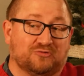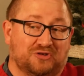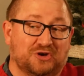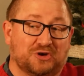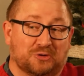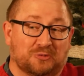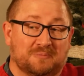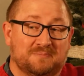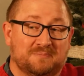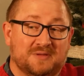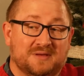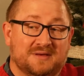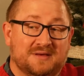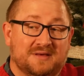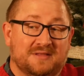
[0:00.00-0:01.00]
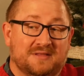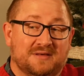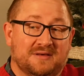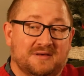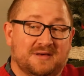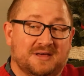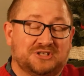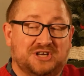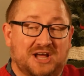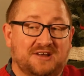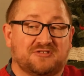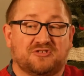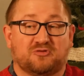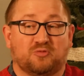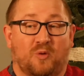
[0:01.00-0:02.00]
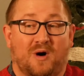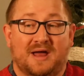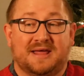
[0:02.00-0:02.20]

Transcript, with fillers: too. In Genesis 1